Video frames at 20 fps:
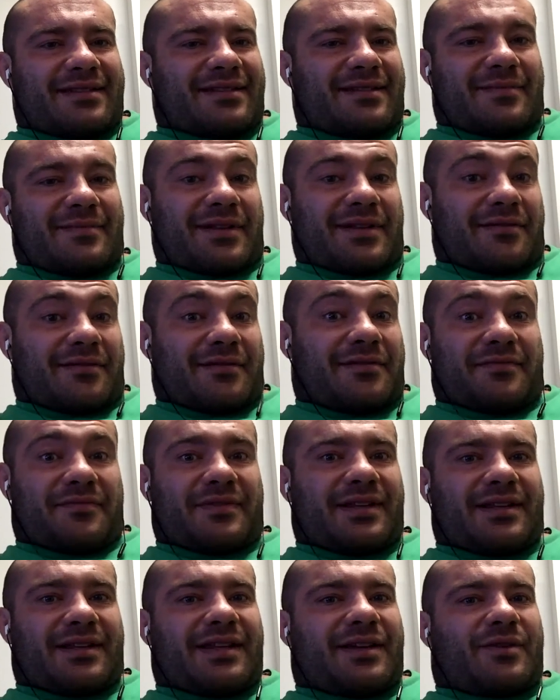I'm like, well,
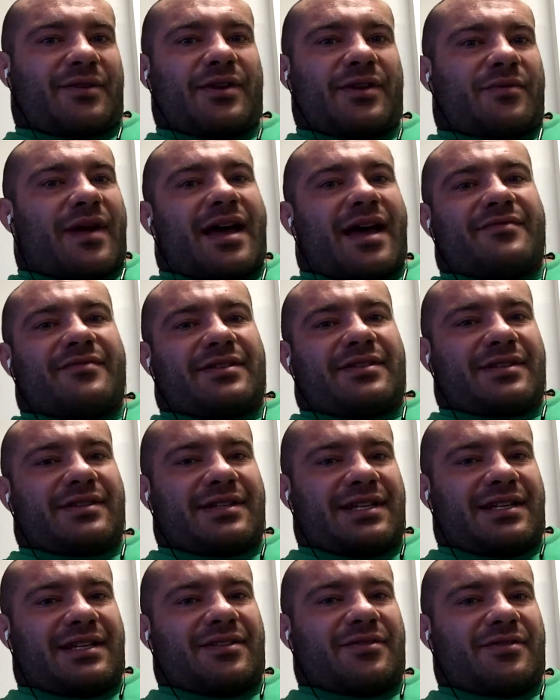like we arrived at
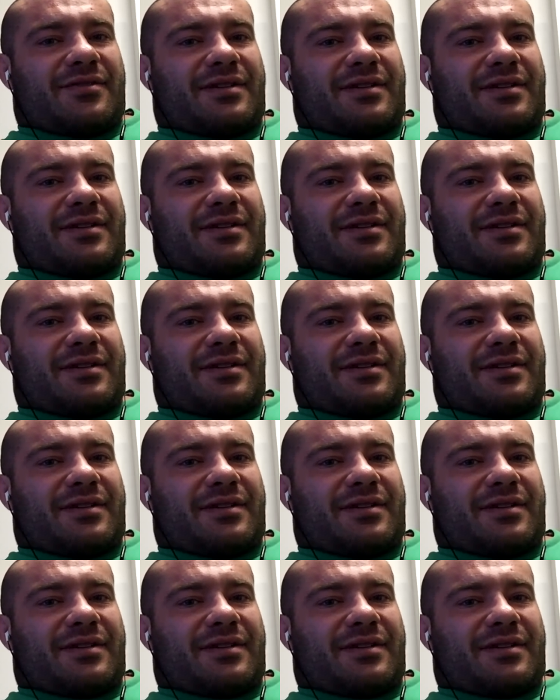the